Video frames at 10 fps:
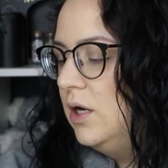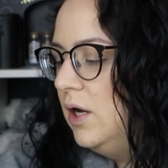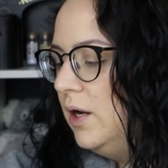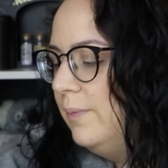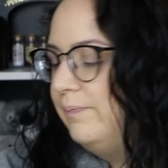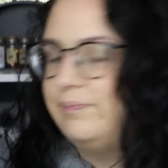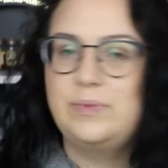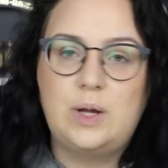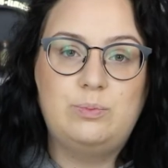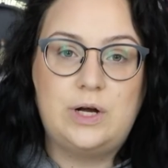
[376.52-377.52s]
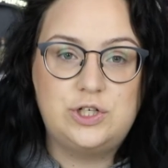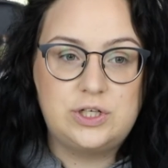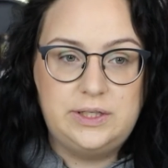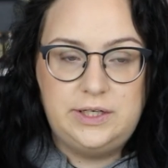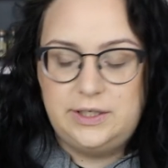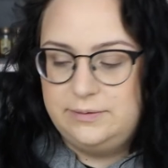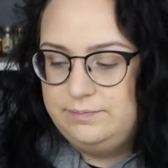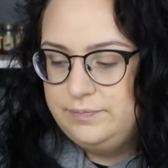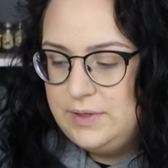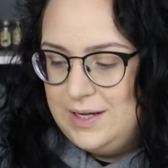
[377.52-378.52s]
um, brush cleaner.
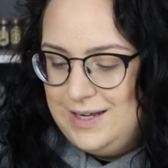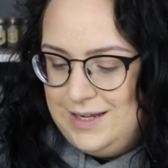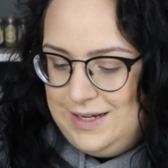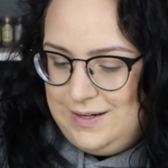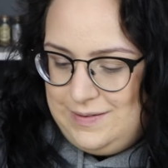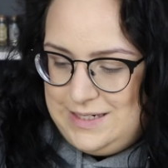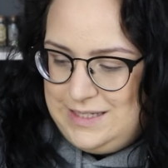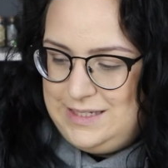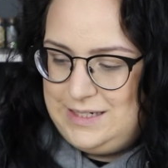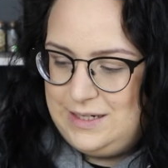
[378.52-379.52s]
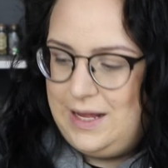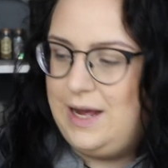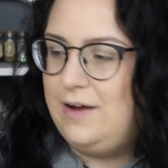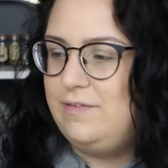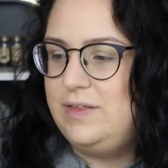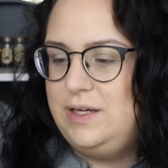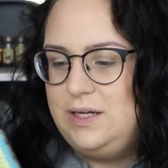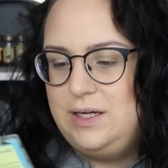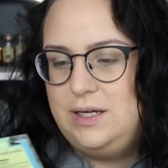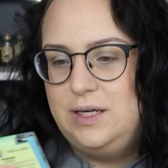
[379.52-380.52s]
I still have
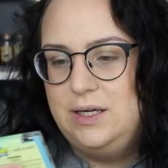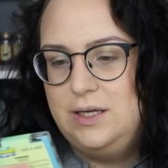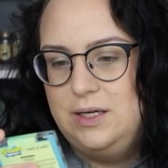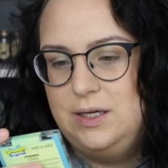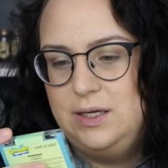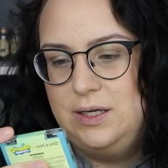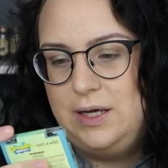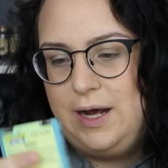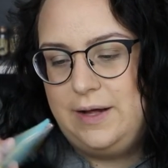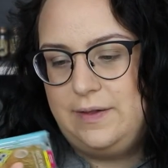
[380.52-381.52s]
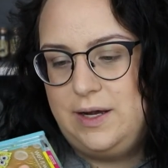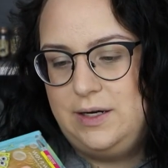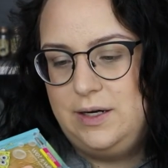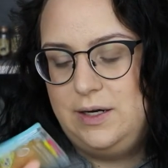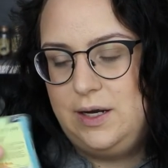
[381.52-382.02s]
the highlighter.